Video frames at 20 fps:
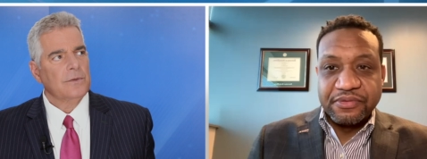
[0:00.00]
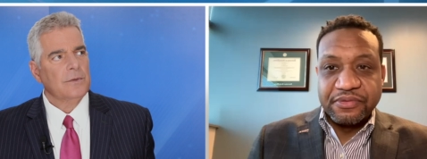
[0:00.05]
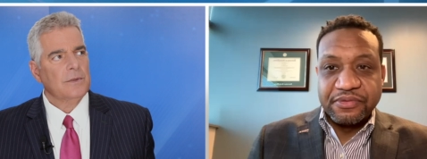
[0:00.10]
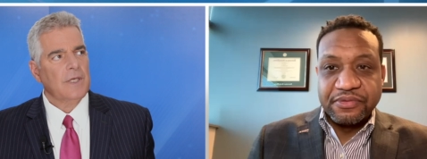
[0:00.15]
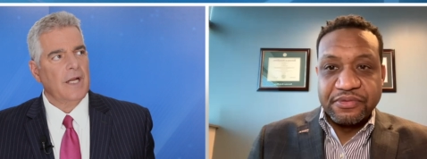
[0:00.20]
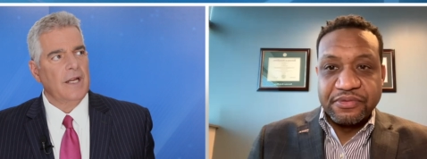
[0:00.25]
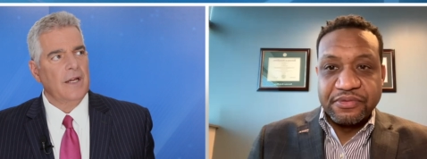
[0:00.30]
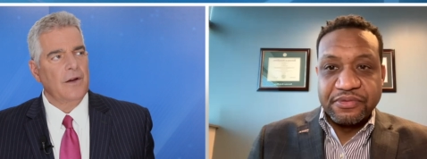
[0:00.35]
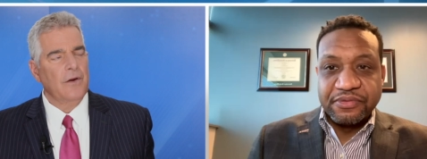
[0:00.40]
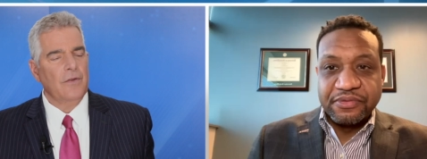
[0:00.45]

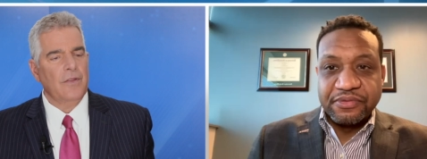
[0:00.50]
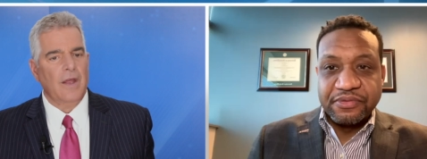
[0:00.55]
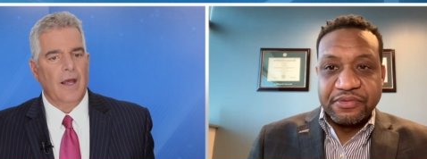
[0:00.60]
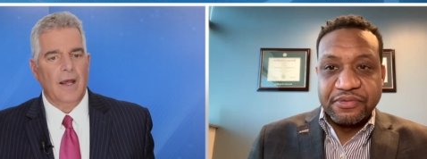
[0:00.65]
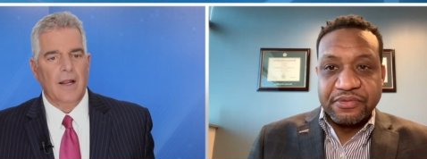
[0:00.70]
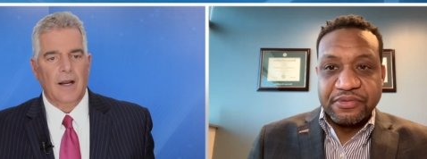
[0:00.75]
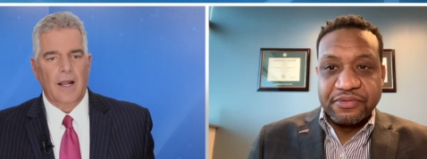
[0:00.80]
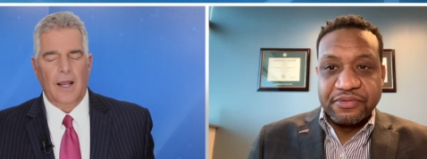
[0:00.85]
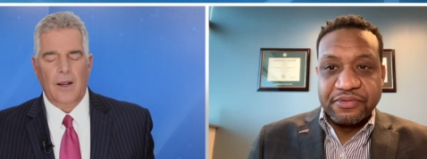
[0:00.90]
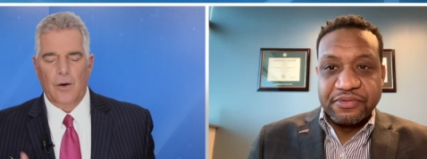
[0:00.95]
Speaker 1: When I hear
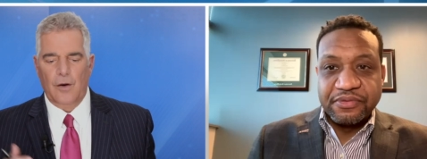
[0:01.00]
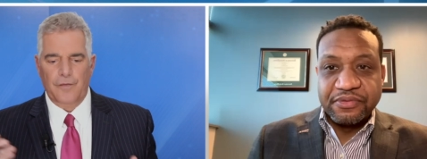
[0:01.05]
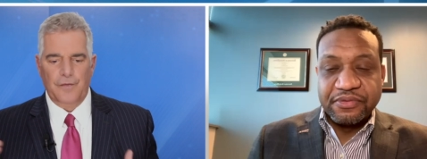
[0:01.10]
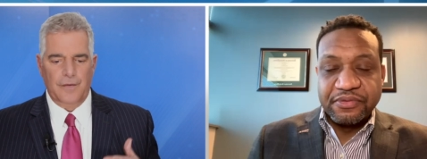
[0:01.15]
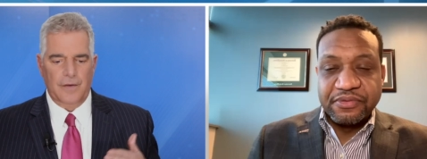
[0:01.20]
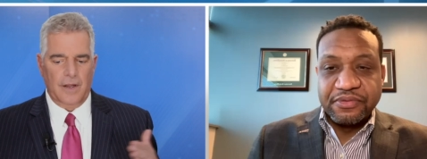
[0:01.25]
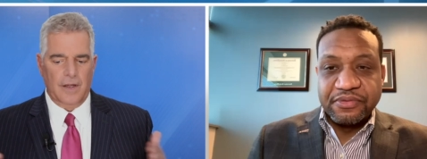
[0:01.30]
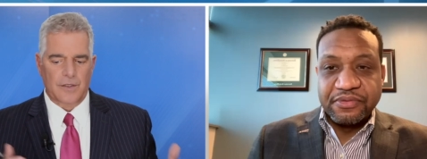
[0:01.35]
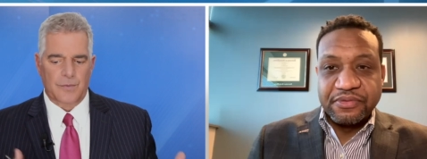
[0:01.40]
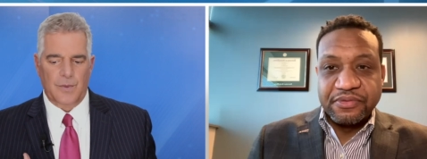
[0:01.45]
that, I
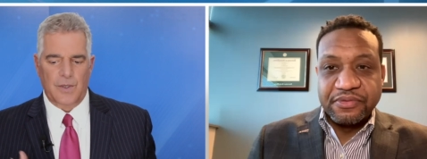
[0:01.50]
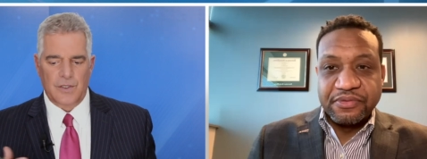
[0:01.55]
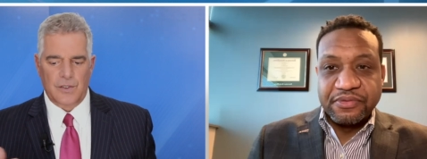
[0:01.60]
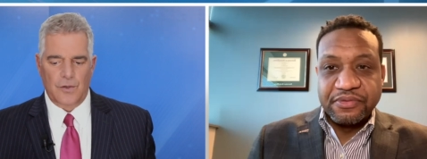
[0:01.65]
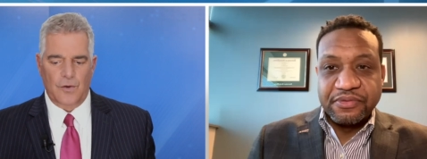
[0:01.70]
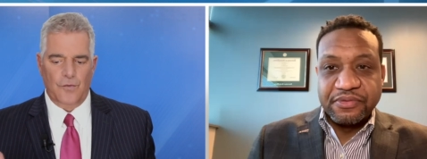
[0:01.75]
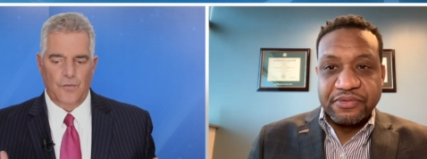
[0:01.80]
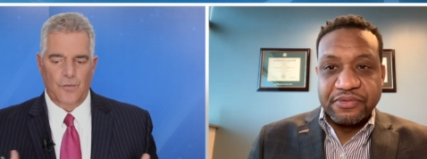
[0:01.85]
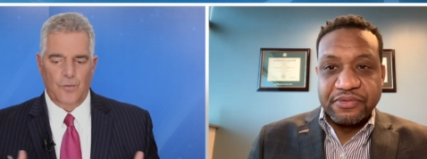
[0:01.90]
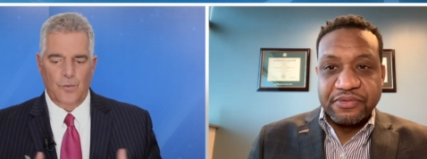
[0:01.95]
often ask
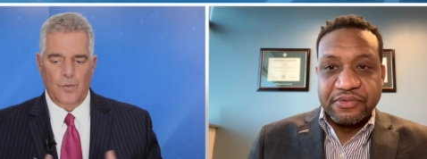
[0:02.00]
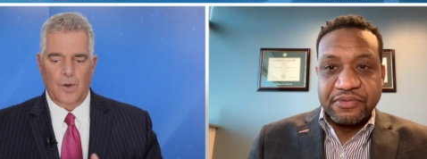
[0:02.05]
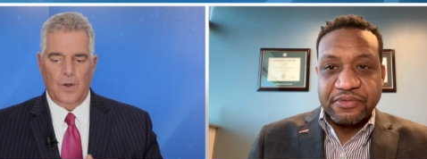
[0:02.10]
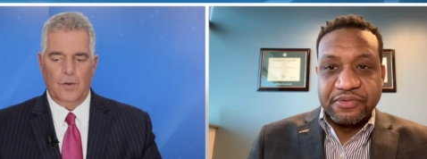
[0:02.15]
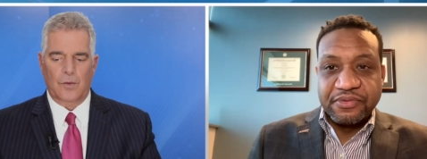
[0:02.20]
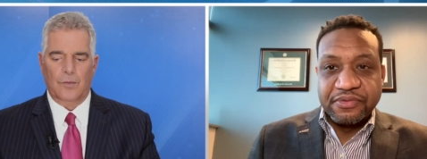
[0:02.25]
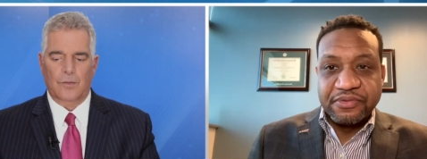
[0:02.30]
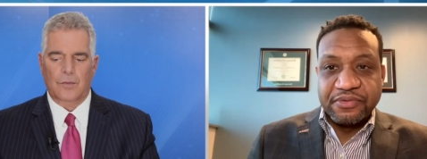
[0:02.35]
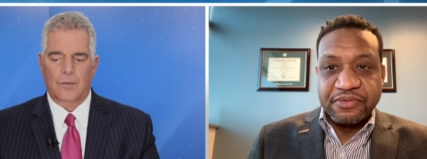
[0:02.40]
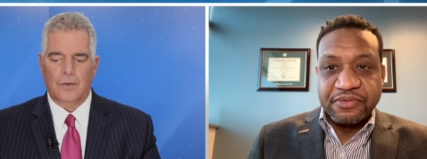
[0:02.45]
myself,
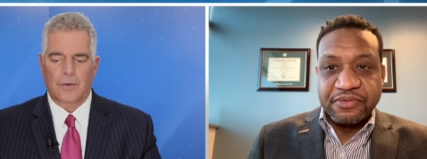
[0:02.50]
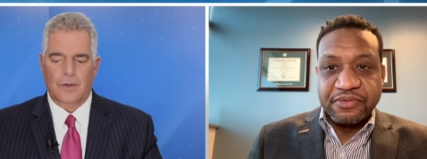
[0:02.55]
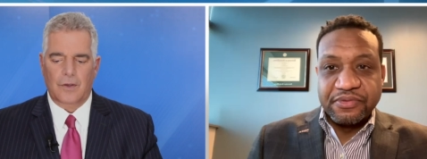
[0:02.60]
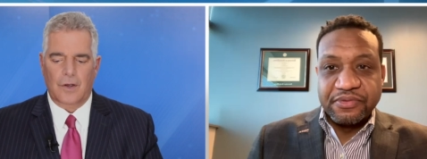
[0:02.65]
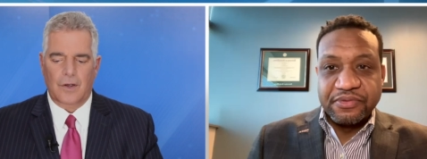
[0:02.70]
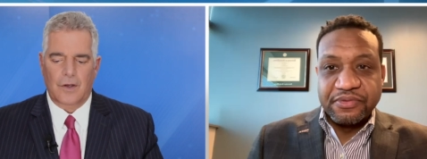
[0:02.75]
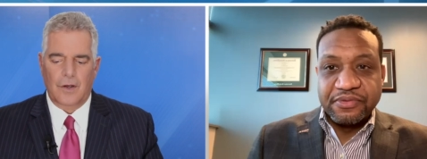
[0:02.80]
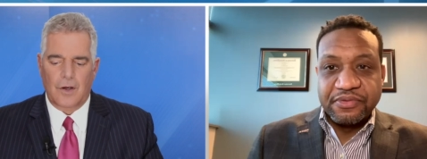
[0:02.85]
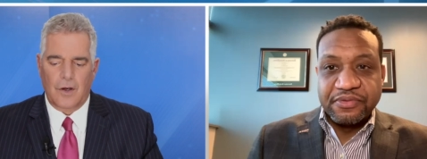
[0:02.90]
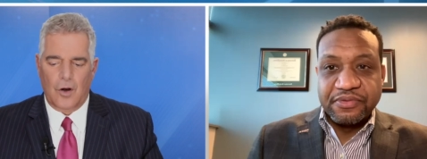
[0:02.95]
well,
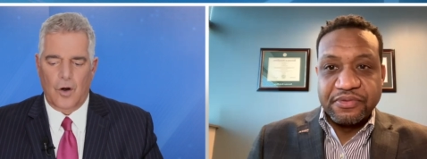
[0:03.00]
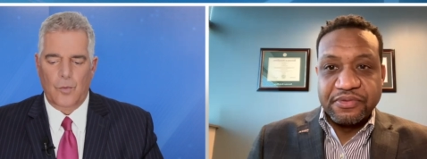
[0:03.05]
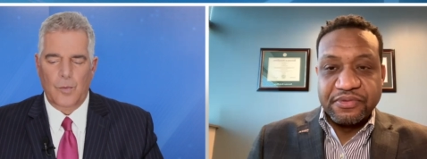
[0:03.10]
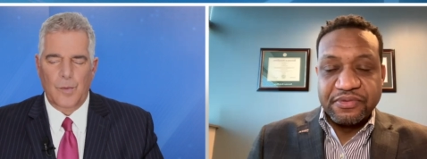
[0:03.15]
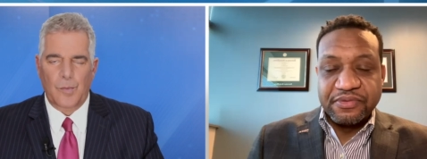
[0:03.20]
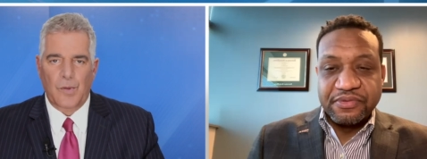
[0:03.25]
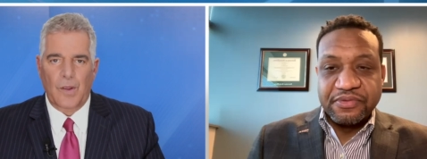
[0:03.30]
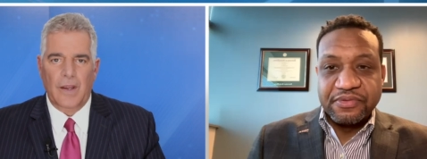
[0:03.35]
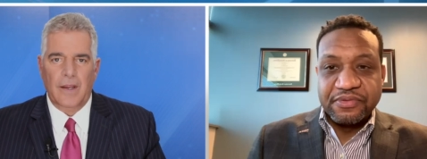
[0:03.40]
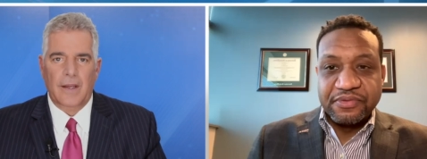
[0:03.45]
aren't
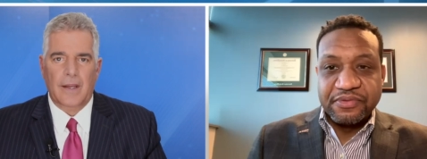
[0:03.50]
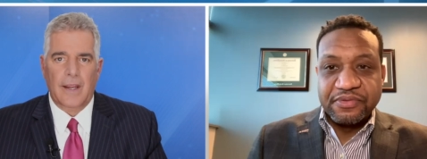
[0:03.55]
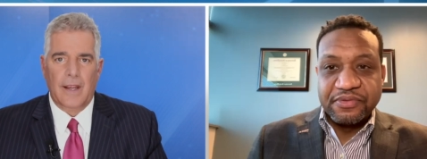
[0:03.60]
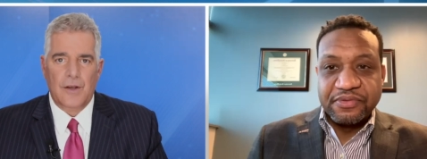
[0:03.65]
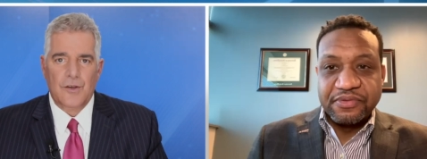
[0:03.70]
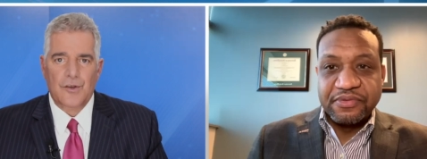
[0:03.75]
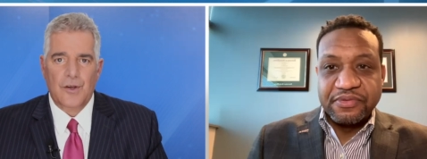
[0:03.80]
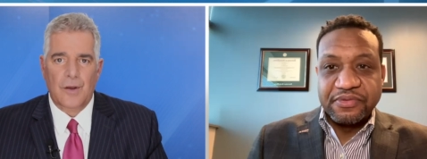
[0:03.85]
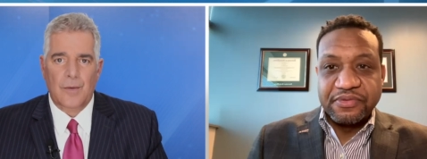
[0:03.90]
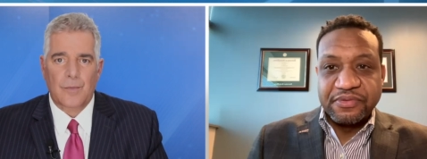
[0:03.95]
we playing
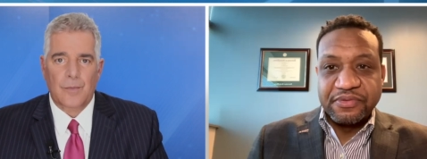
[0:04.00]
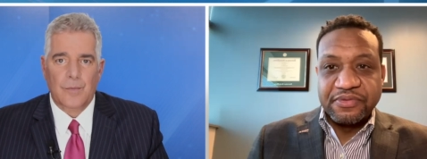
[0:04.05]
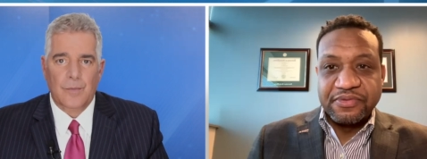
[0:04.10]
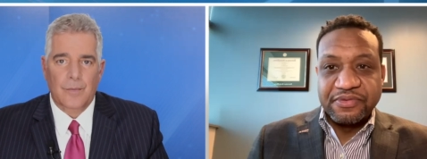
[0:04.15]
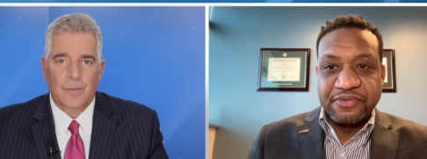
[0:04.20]
catch up?